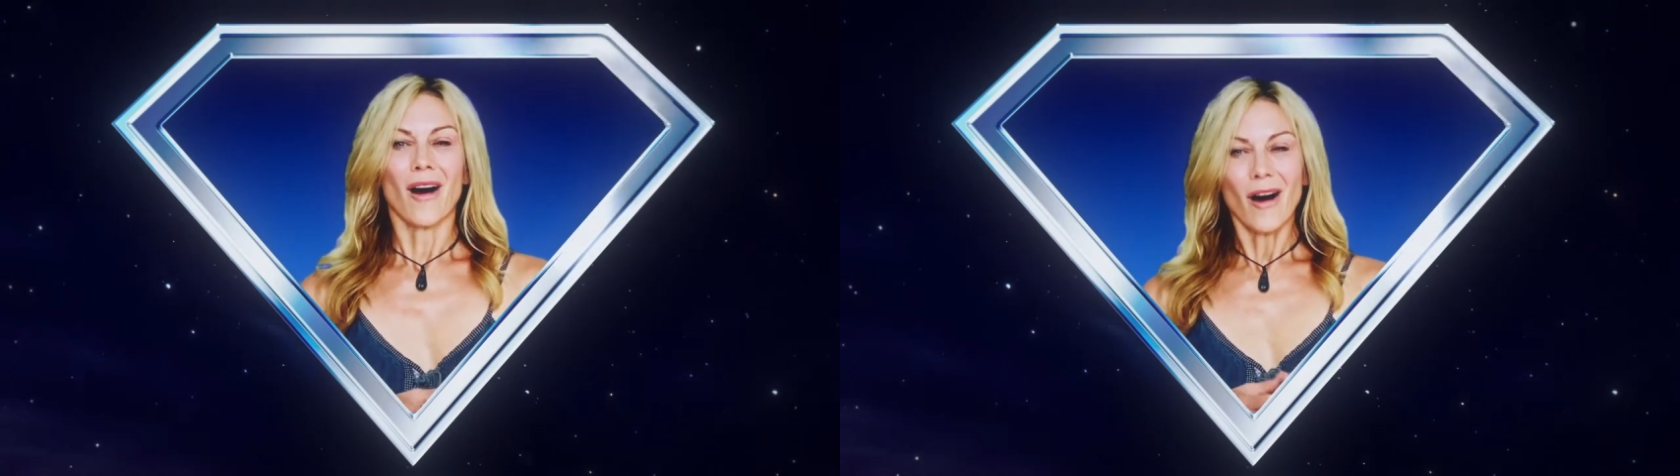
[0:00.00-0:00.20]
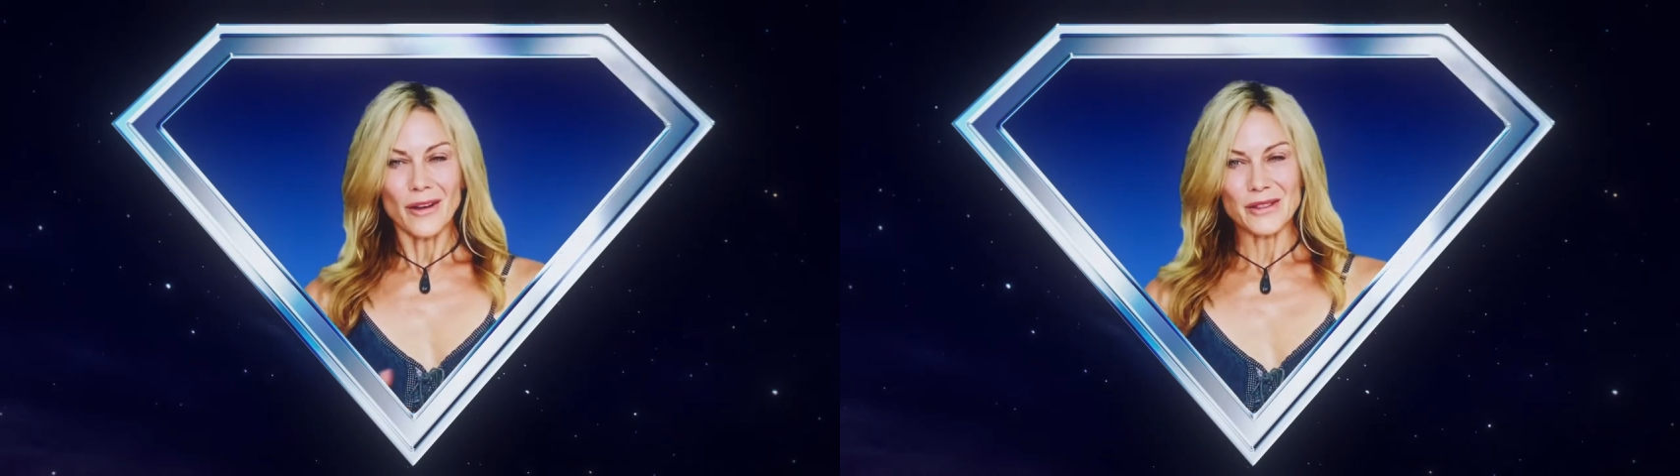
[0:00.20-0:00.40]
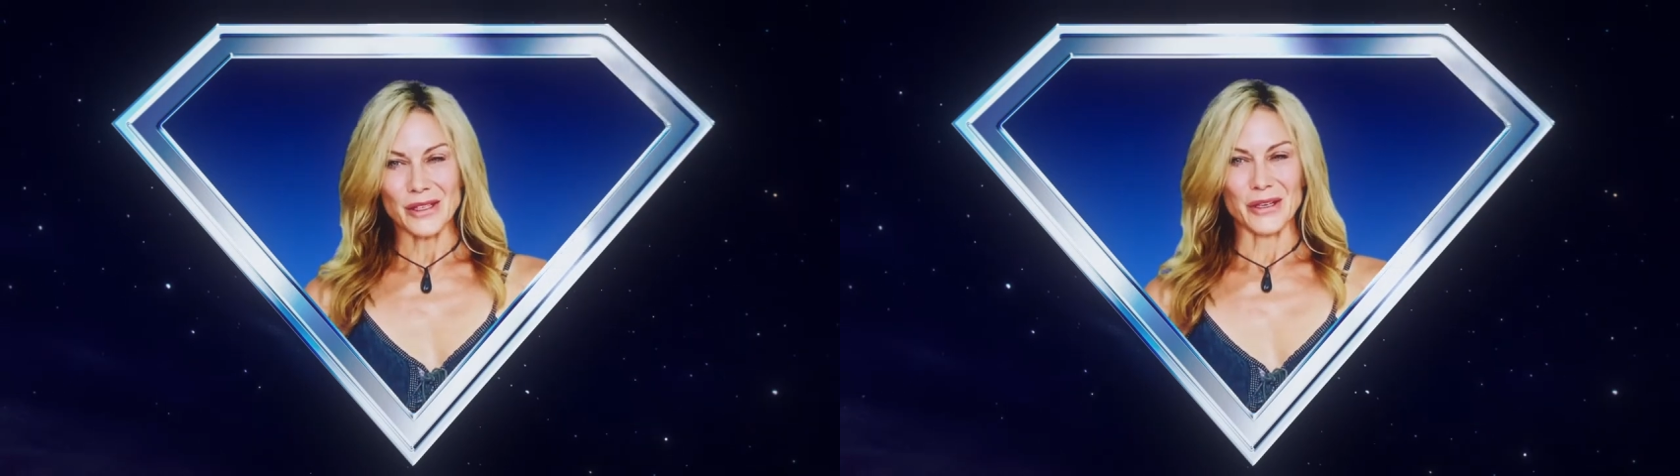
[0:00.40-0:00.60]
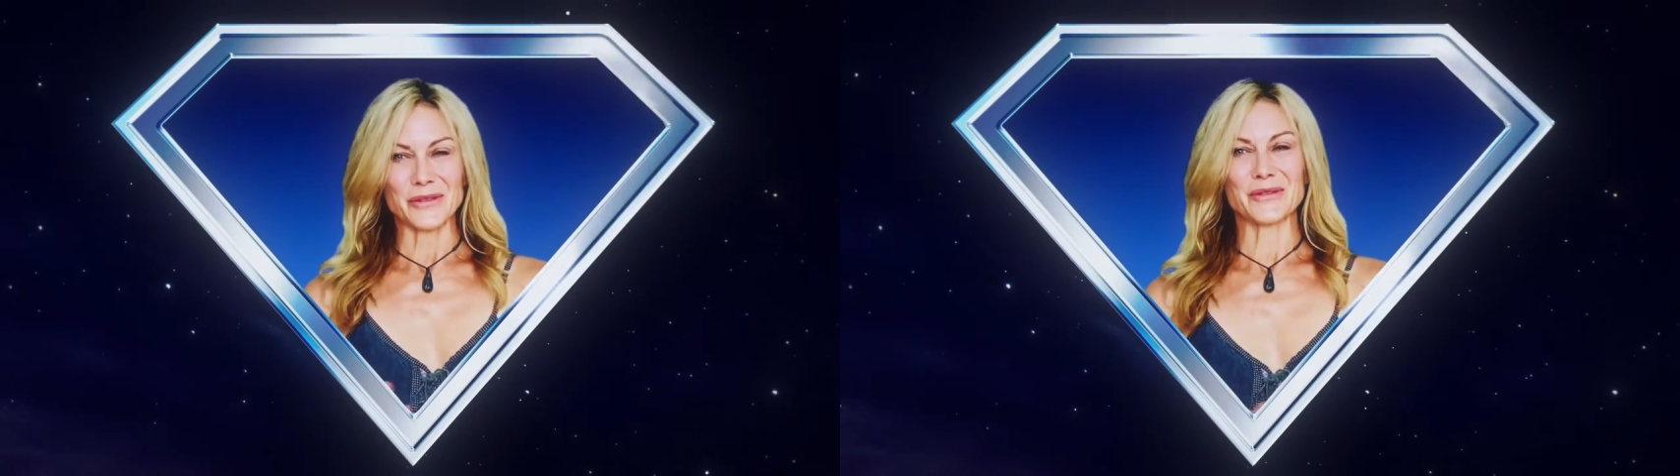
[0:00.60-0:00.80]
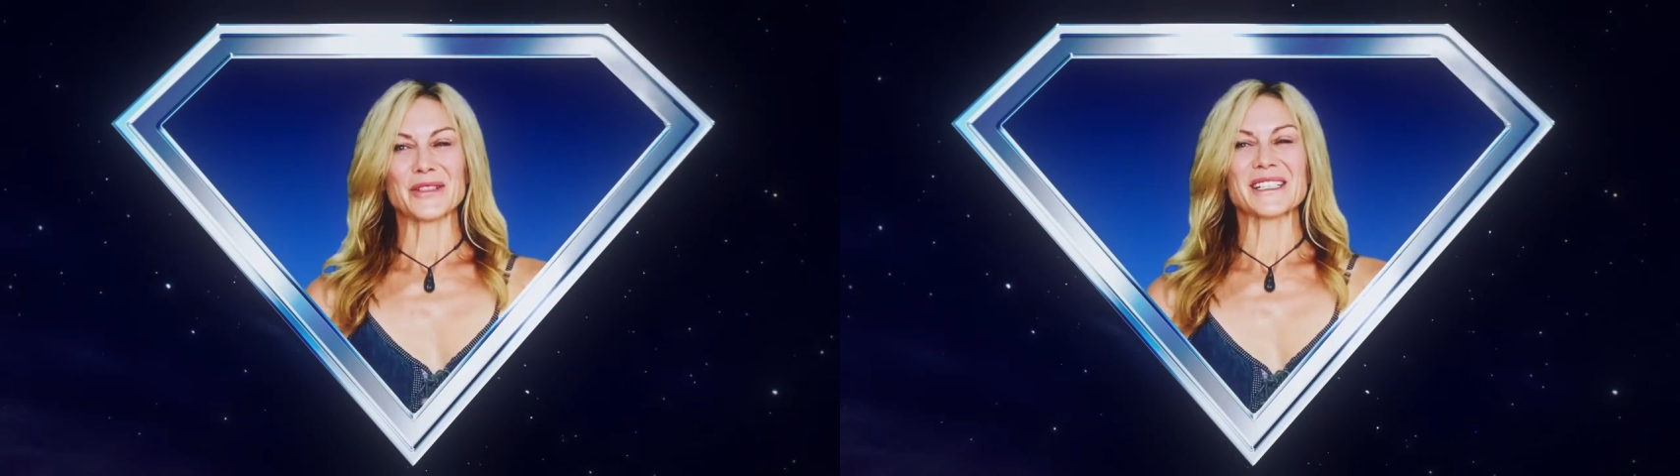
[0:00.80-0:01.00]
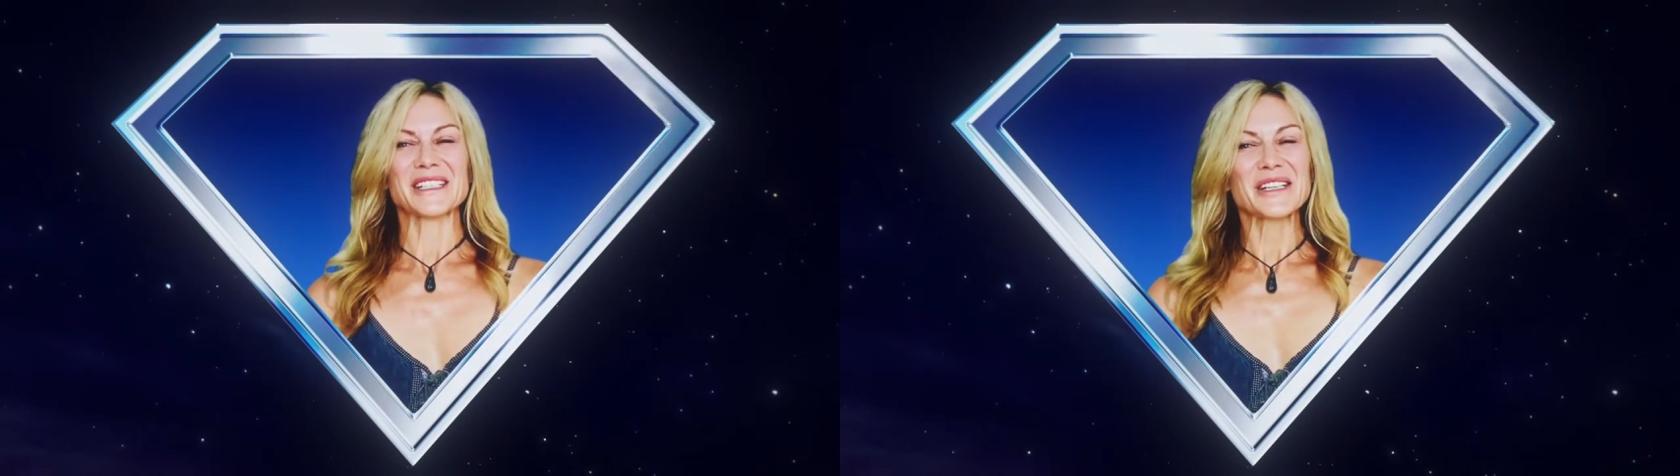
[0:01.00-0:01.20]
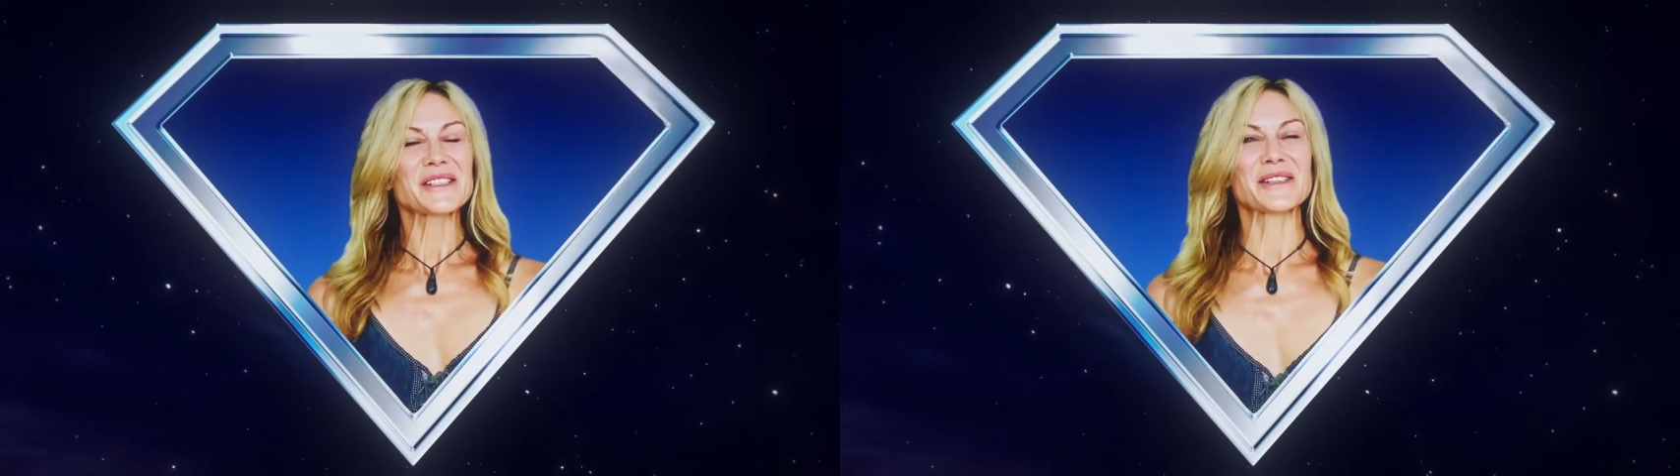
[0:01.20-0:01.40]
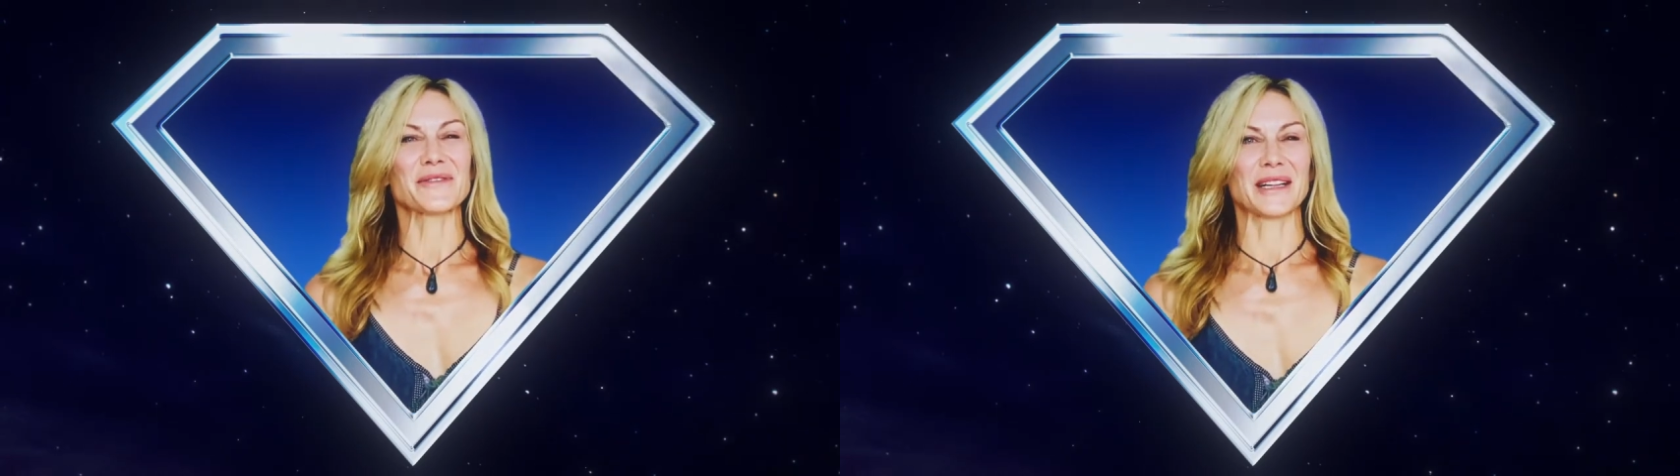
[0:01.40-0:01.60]
Also, for
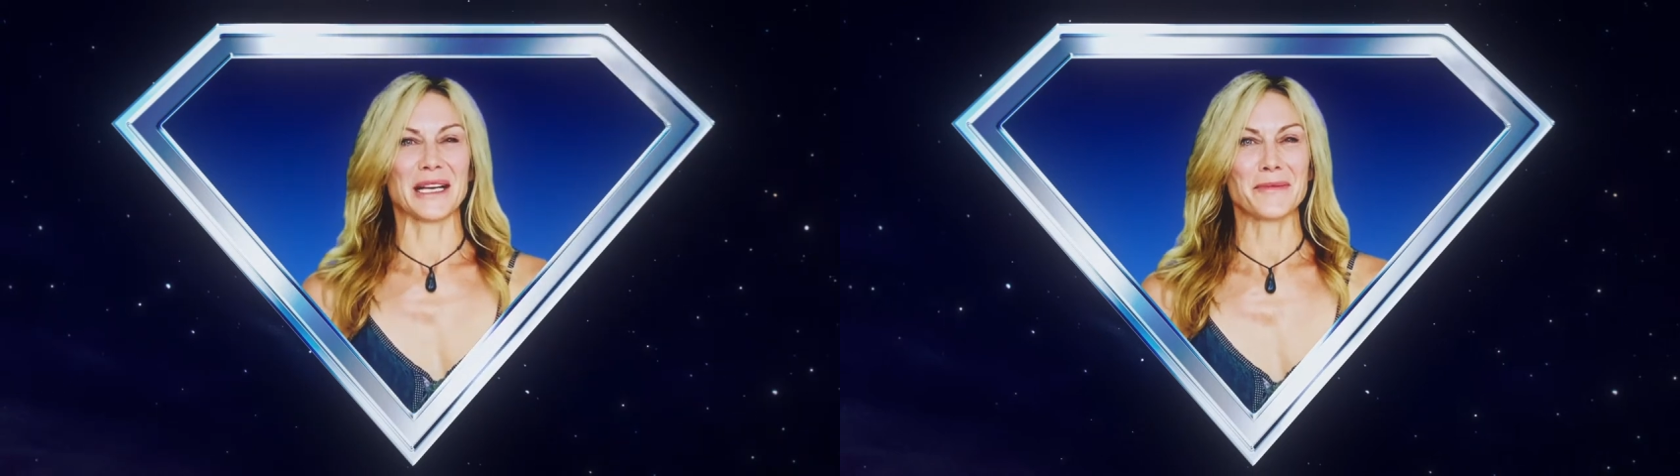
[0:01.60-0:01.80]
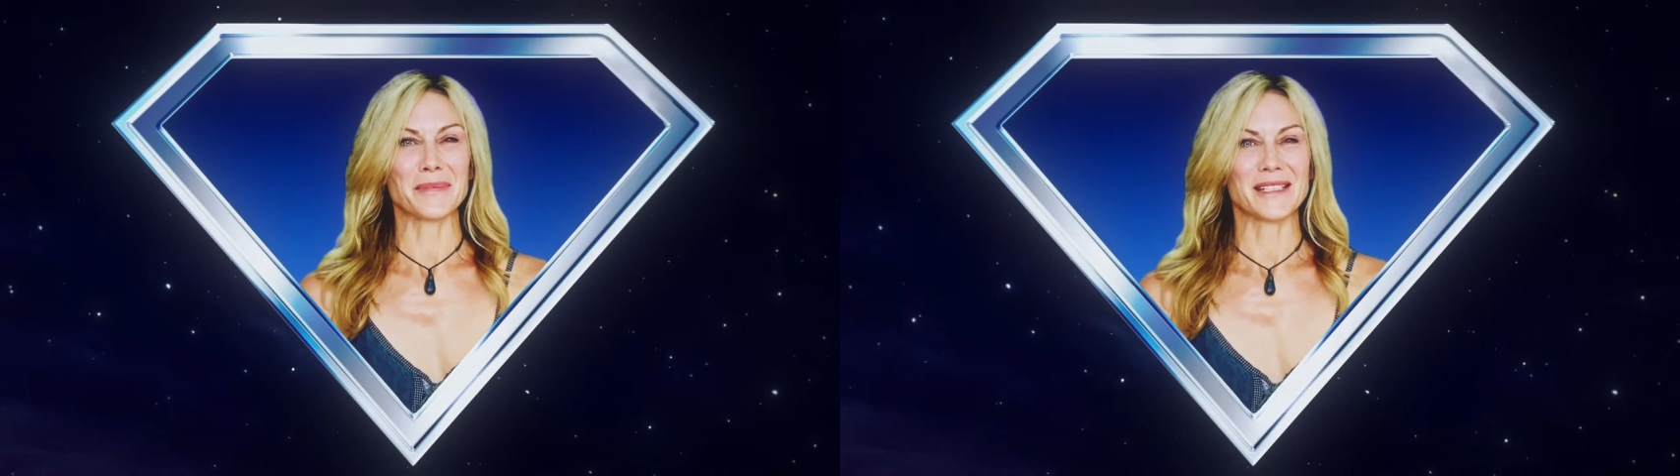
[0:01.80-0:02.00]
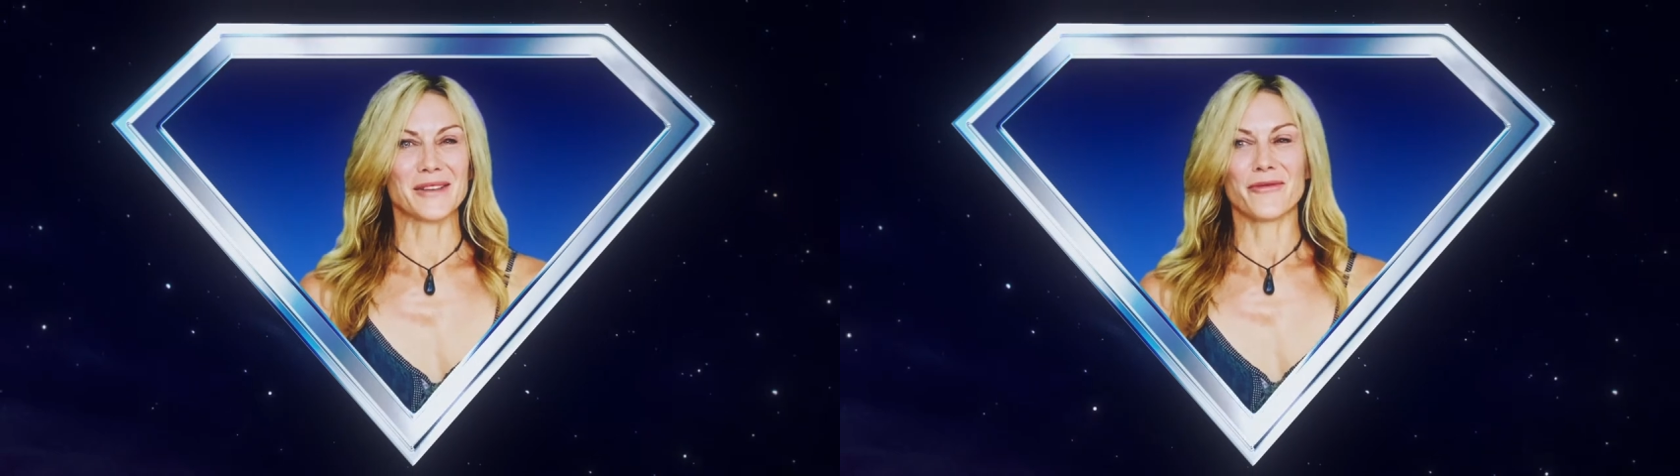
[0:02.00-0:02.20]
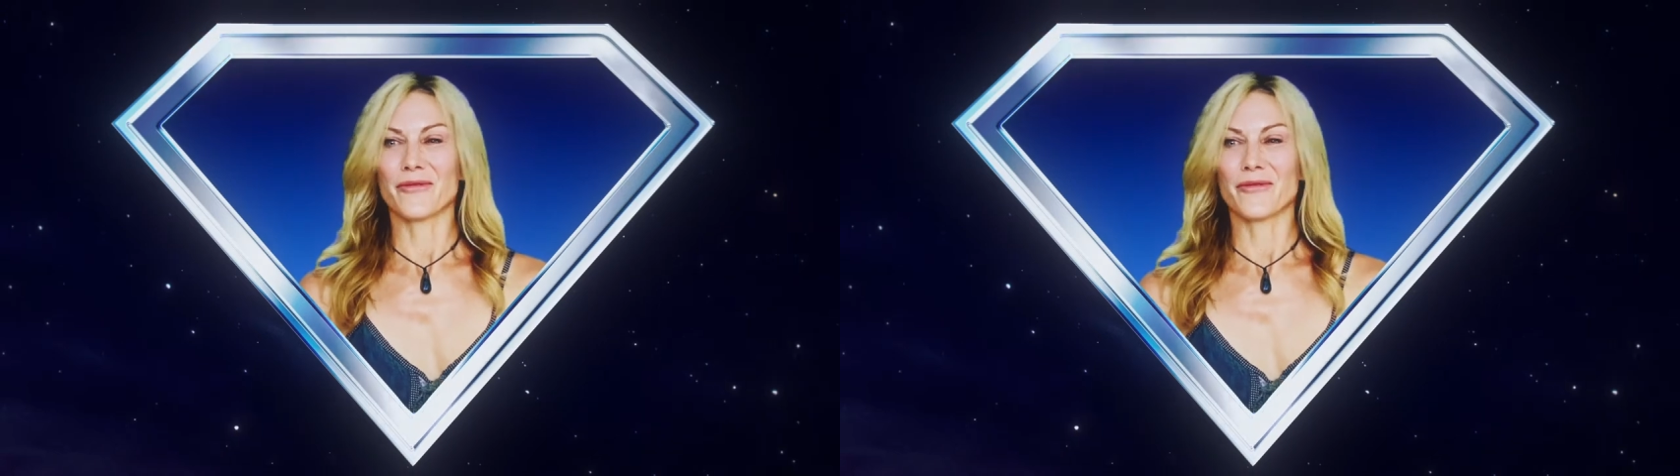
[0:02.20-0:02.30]
exclusive clips,